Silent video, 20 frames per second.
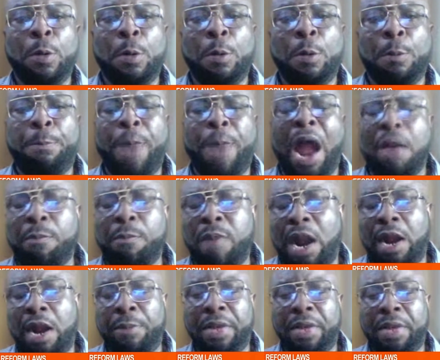
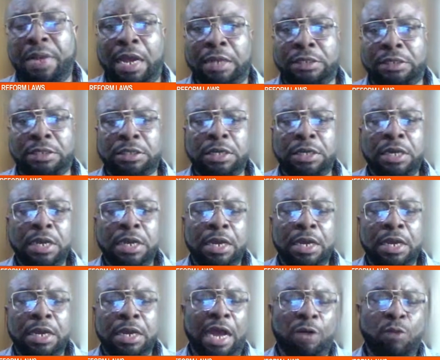parameters. They
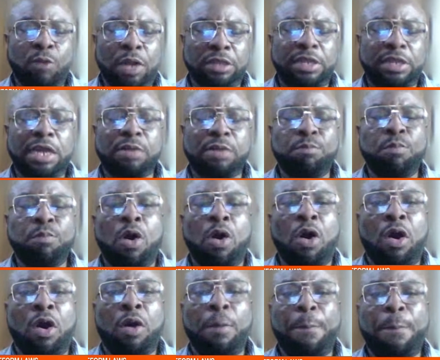had wanted
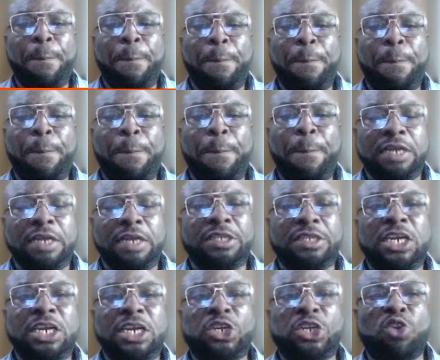more
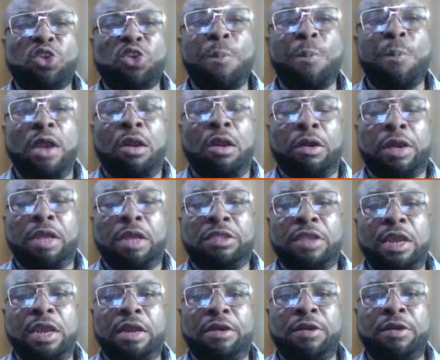percentage to be
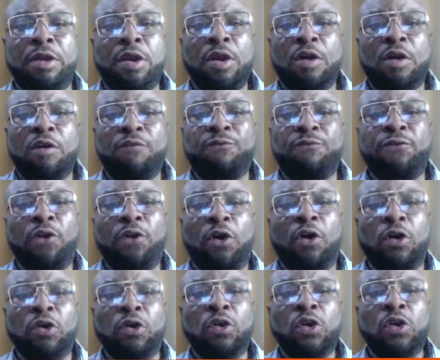allocated for
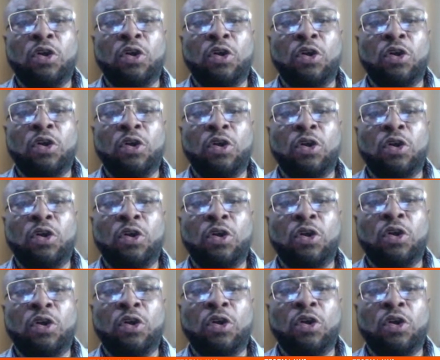
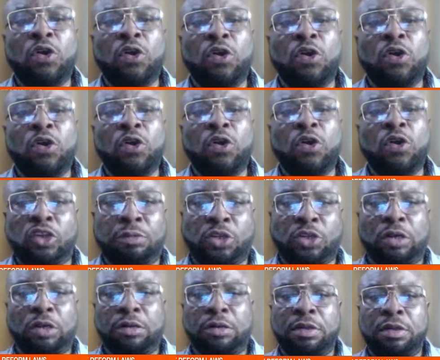based on
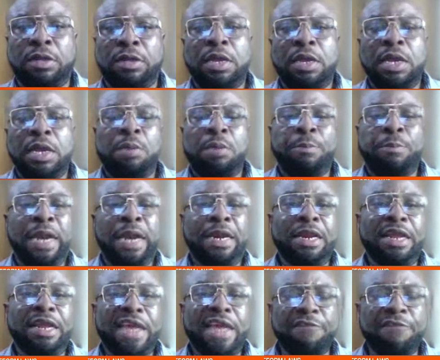consumption.
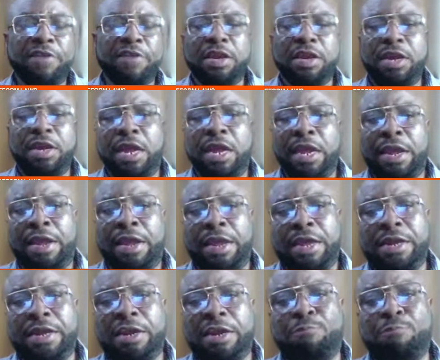But given
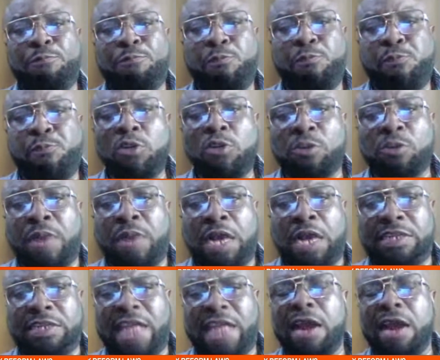the
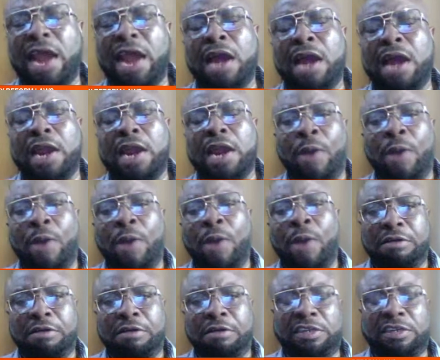pushbacks that were
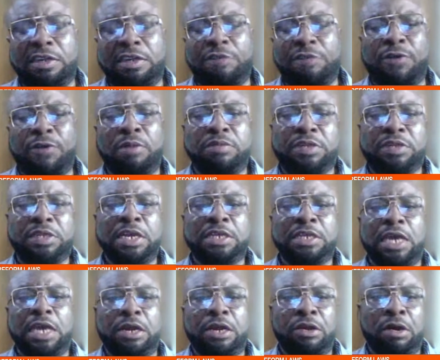received from states
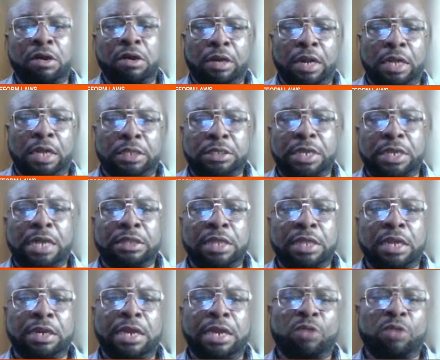and all that, I
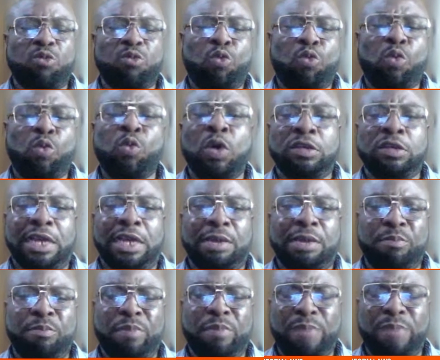think that was
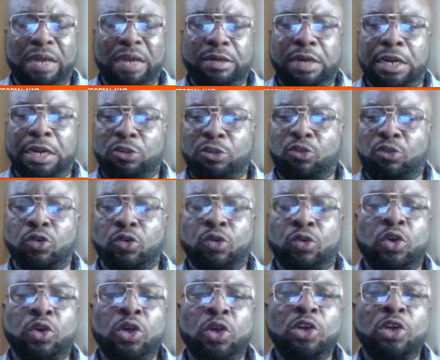amended to
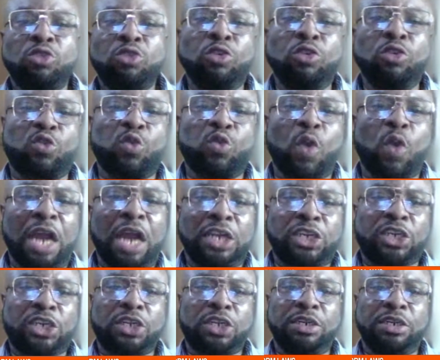
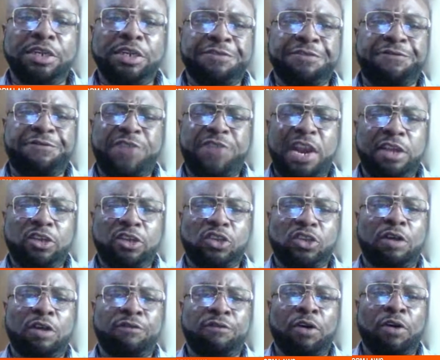assuage the feelings
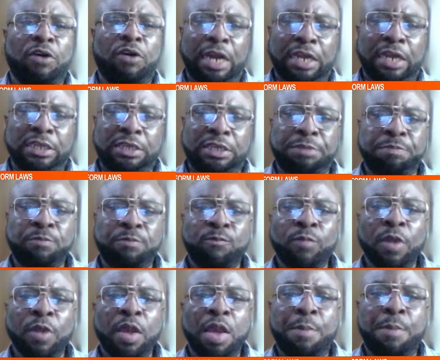of others.
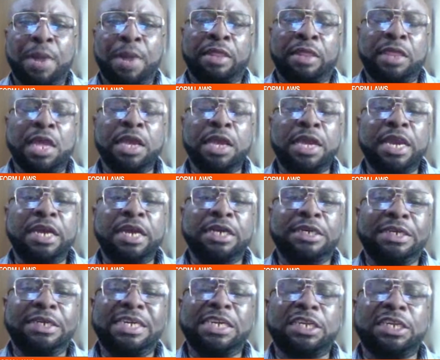But I think
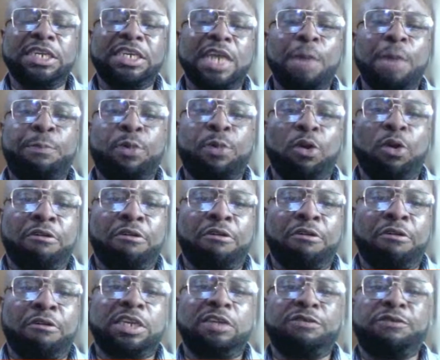this is a
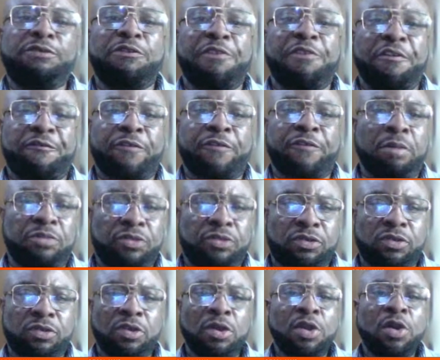progressive reforms.
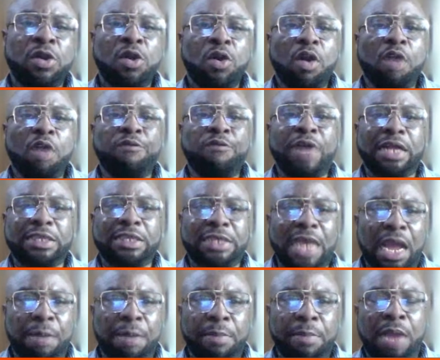Over
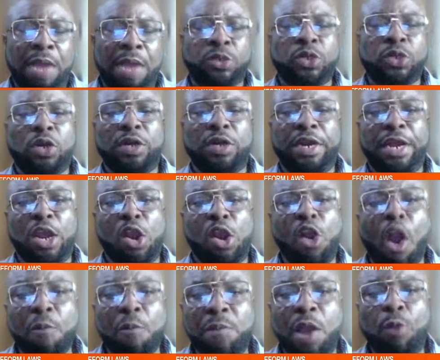time, I'm sure the
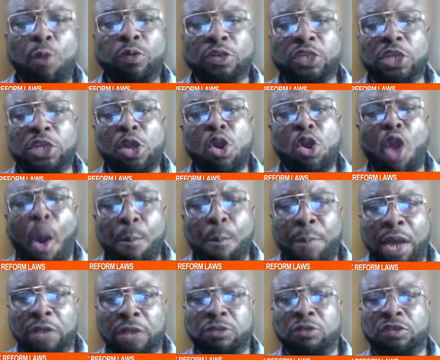government will still come
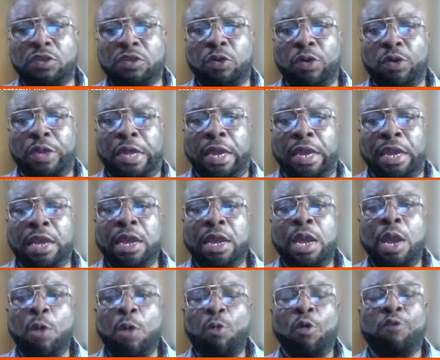back to say, okay,
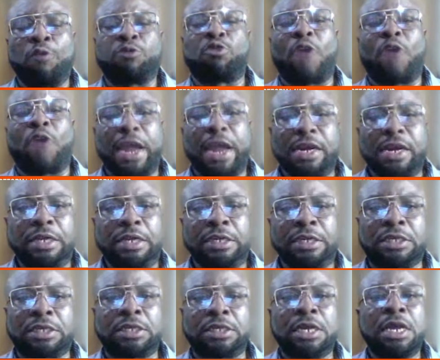we've tried
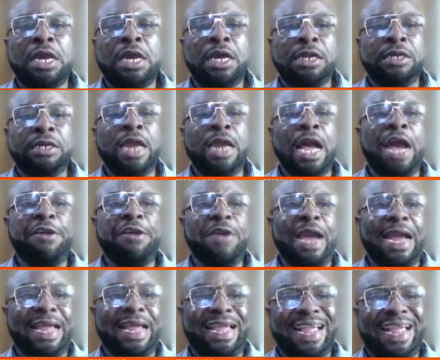this. Now you are
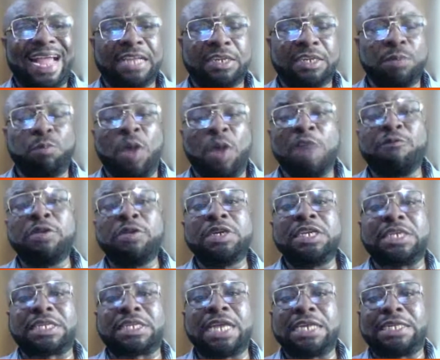getting more. Even the
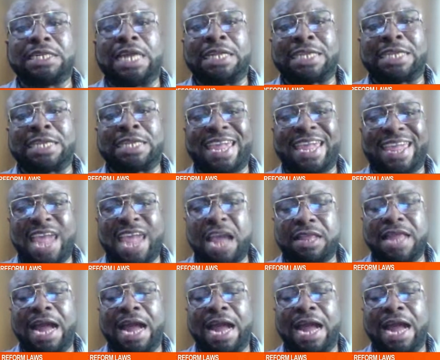states that kicked